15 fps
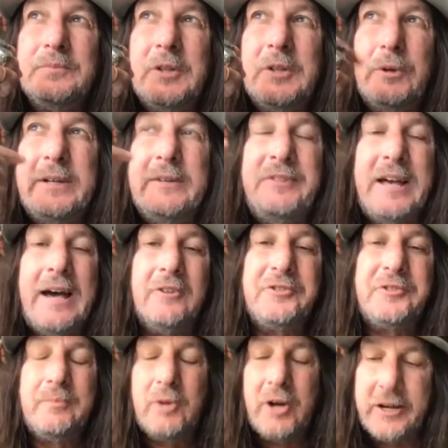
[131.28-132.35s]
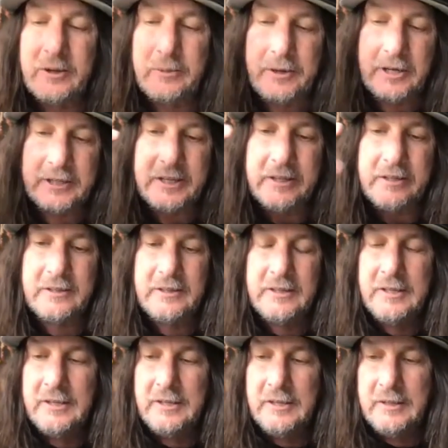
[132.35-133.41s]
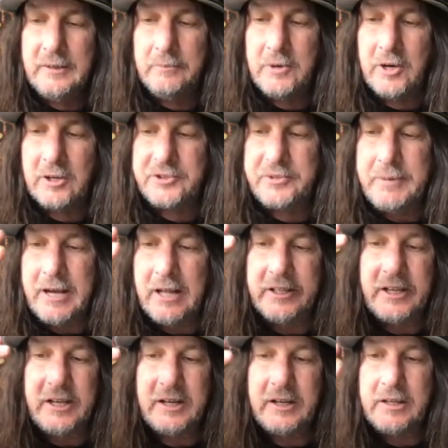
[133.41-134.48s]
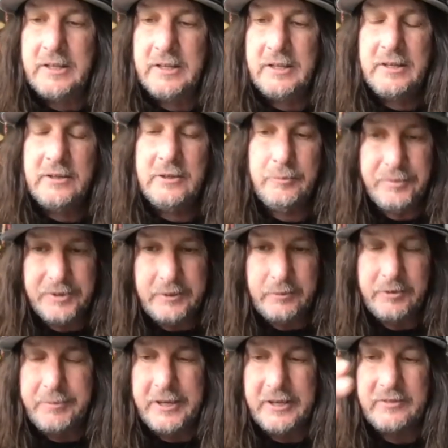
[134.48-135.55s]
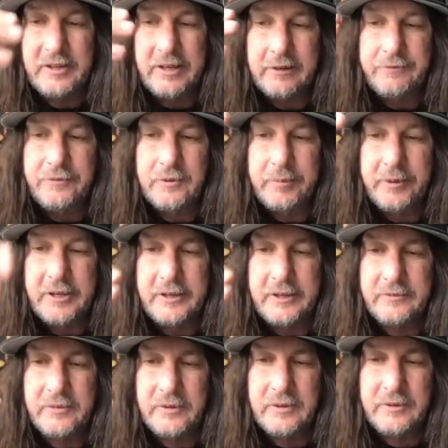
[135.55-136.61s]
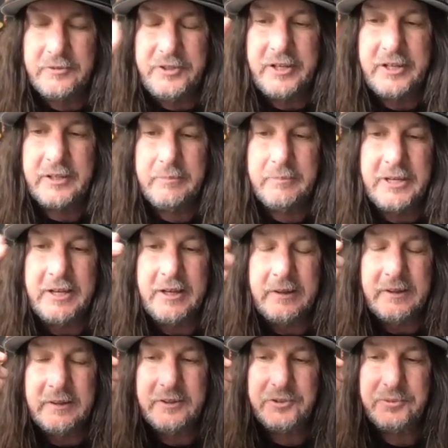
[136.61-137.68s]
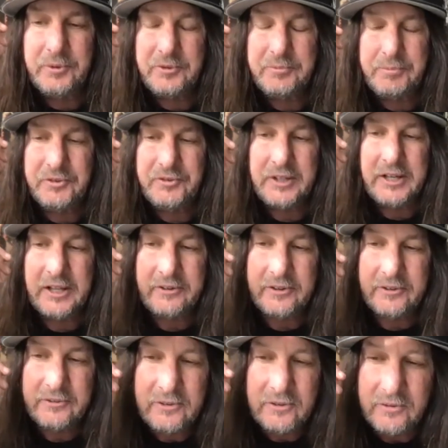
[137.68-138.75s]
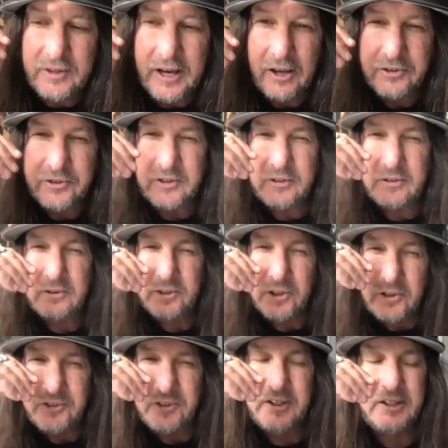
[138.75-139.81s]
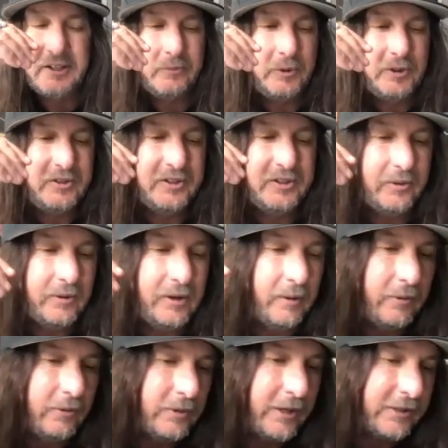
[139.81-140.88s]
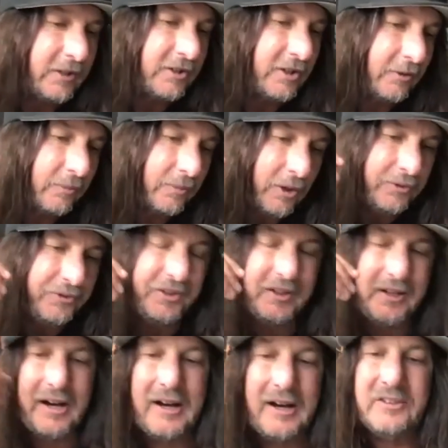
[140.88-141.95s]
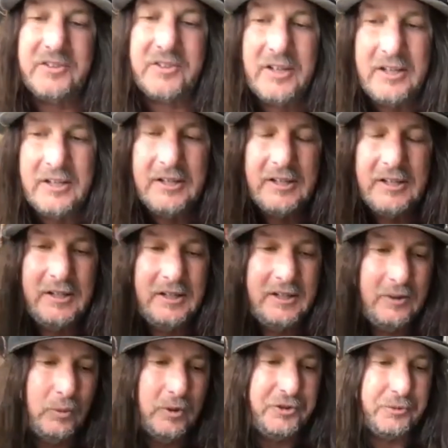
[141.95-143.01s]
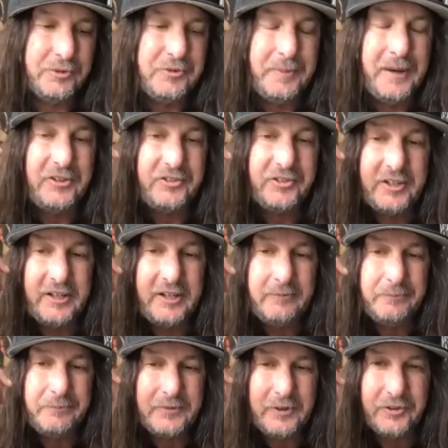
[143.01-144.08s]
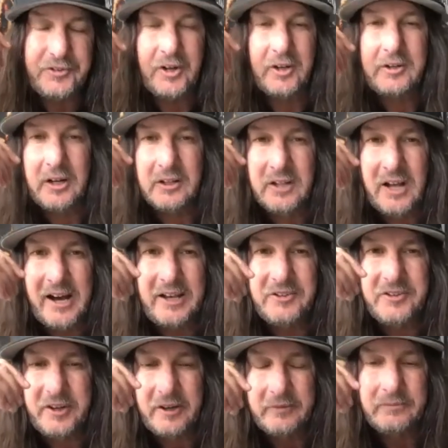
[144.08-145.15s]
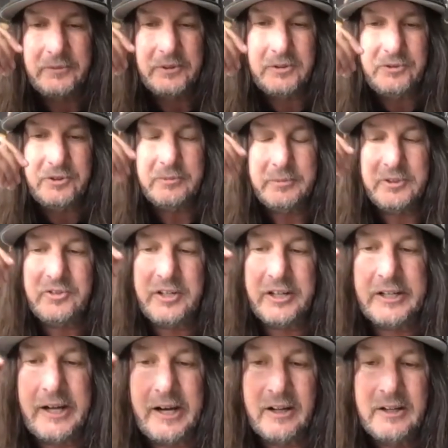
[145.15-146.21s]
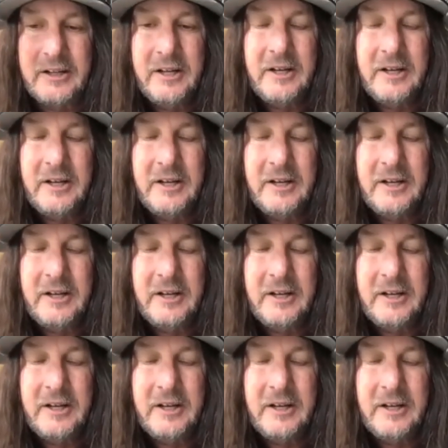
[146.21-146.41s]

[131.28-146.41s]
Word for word: Reeve Downs from Rhino Bucket, Mark Chmallia, who played with Bang Tango for a bit, Tig and me. And this was put together in 2013. And we did a record called Road Sick Eyes, which was basically, there's a song called Lies on YouTube. You can check it out.